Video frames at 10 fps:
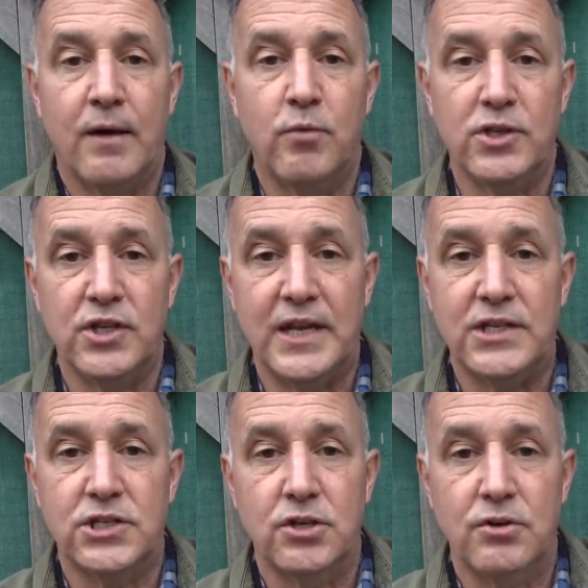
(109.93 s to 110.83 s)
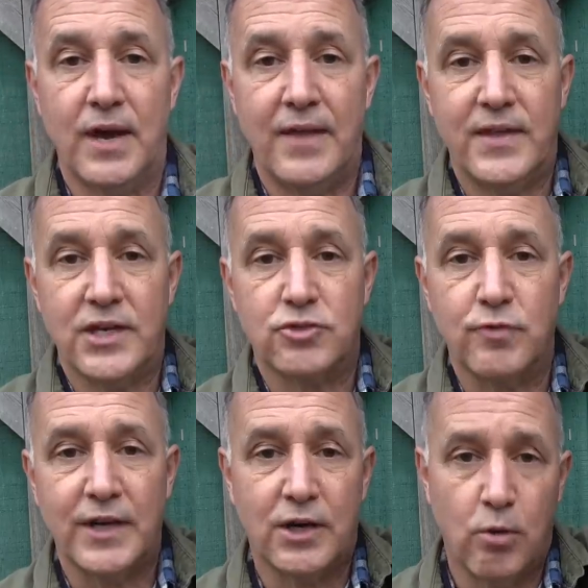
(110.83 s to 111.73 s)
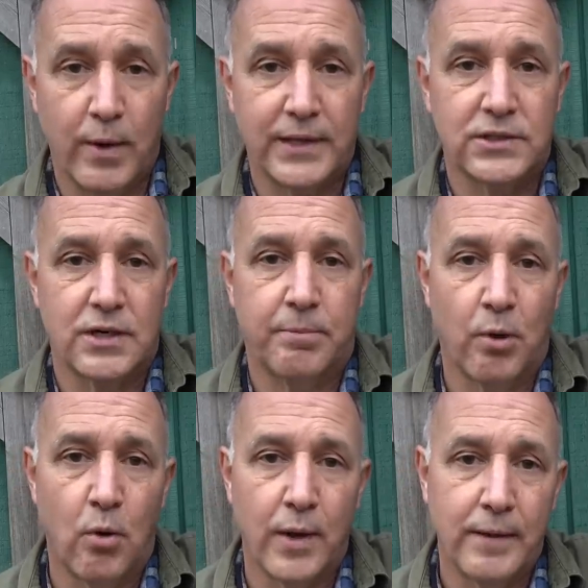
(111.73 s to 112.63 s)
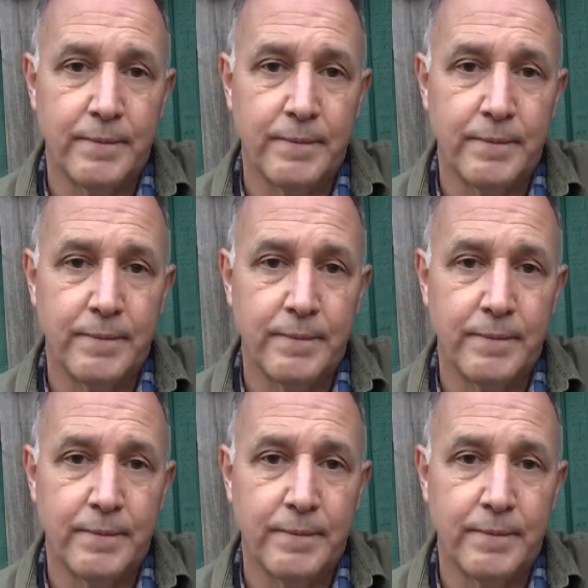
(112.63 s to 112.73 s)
when you need to, and then it's really quick to deploy.